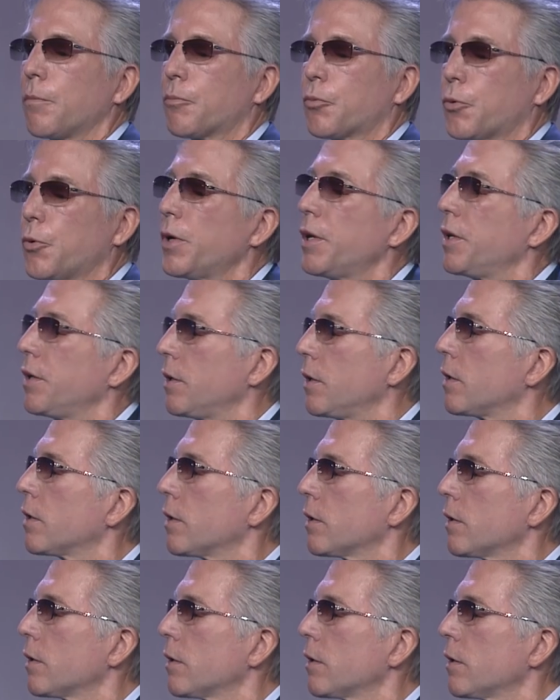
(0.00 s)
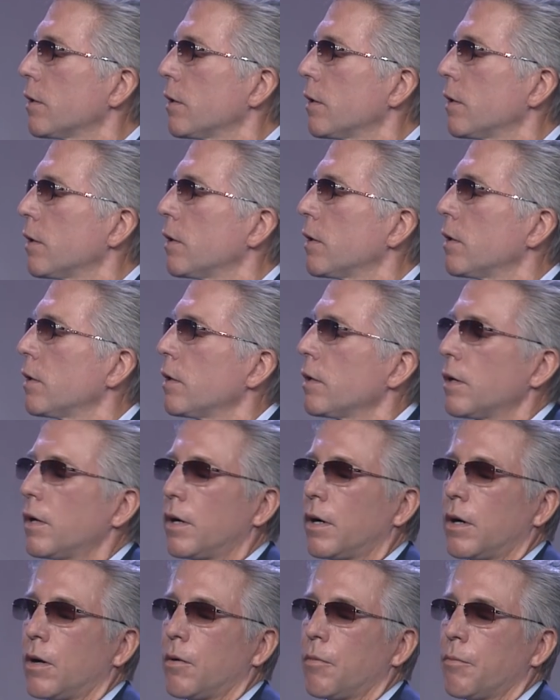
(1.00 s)
pretty
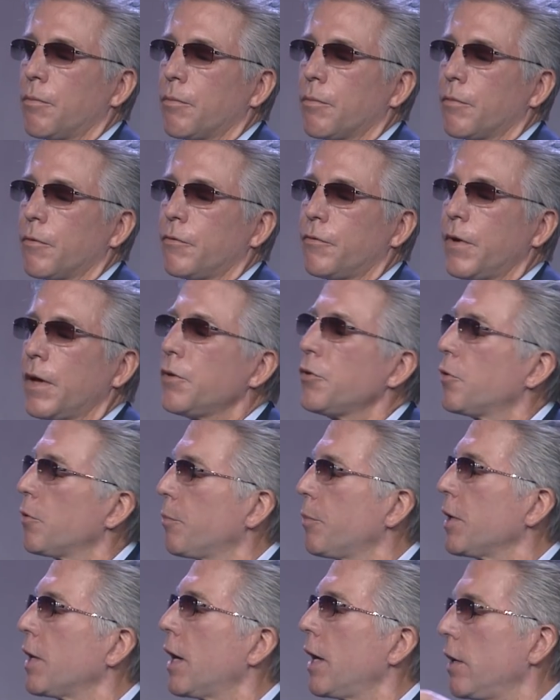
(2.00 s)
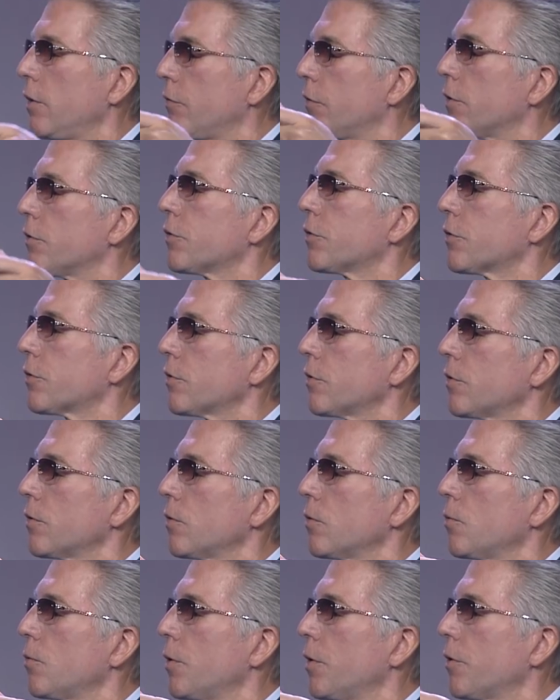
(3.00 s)
um, vendor behaviors
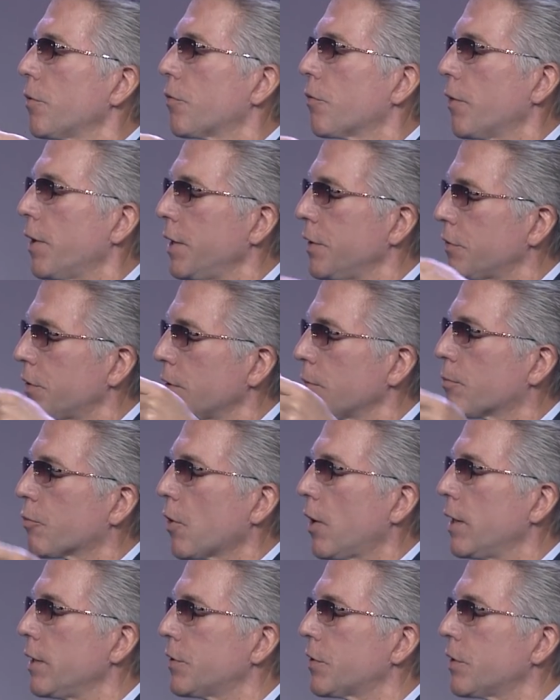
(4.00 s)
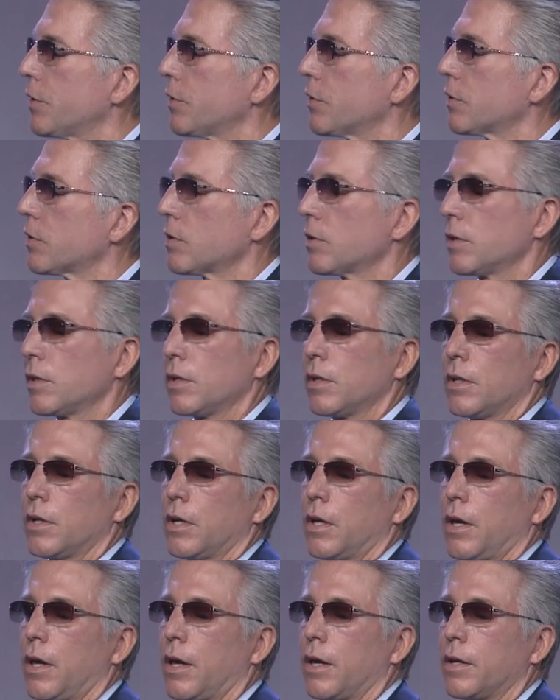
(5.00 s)
with raising prices
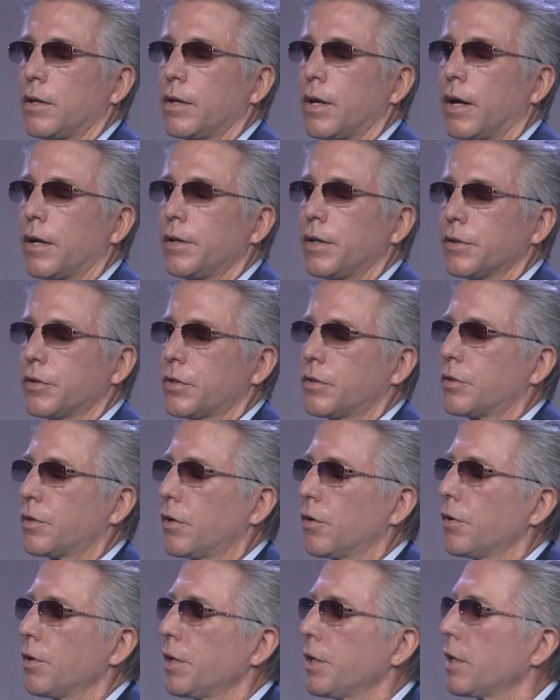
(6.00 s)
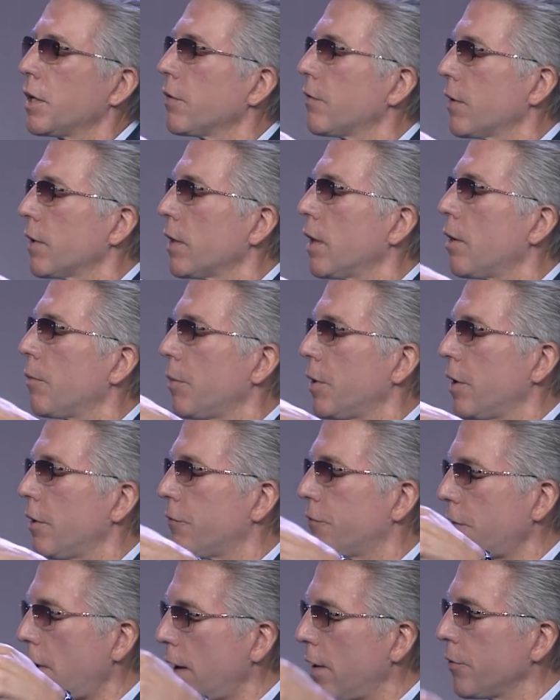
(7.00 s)
and not necessarily giving them
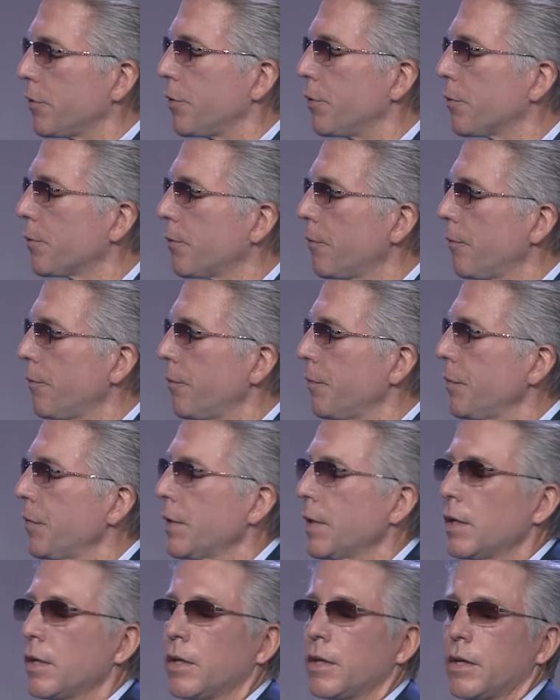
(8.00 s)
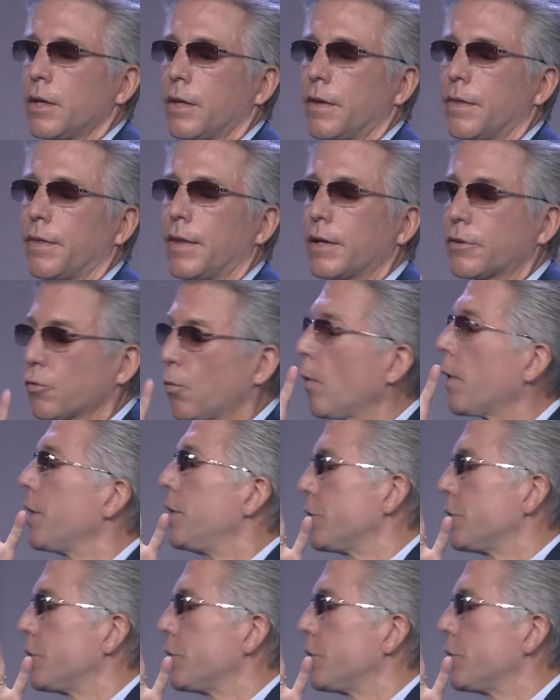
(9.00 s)
enough value. That's one